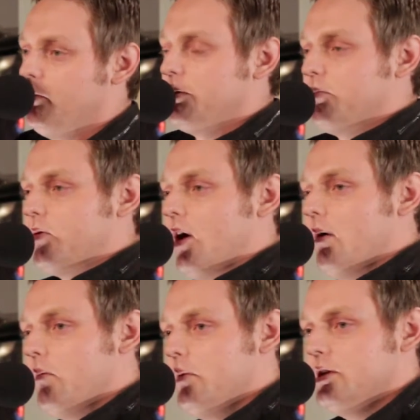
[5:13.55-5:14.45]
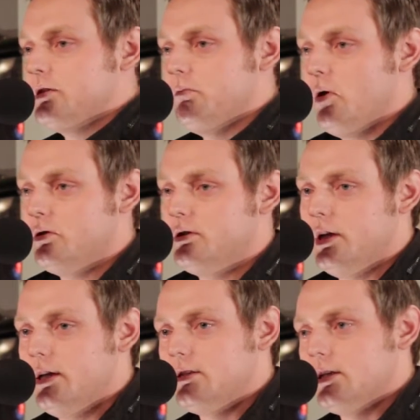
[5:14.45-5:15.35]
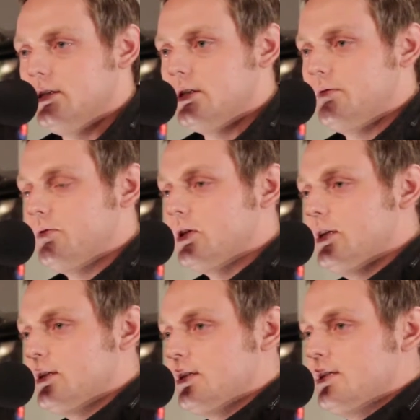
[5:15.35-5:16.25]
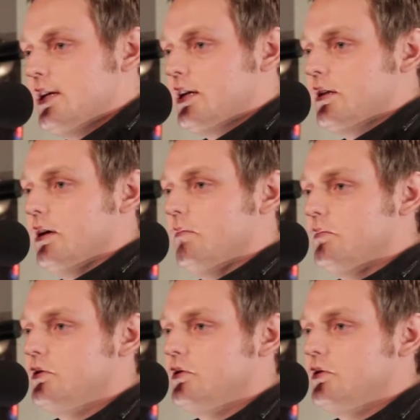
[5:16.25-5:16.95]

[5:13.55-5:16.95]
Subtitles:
but the problem is most days I just forget to take them,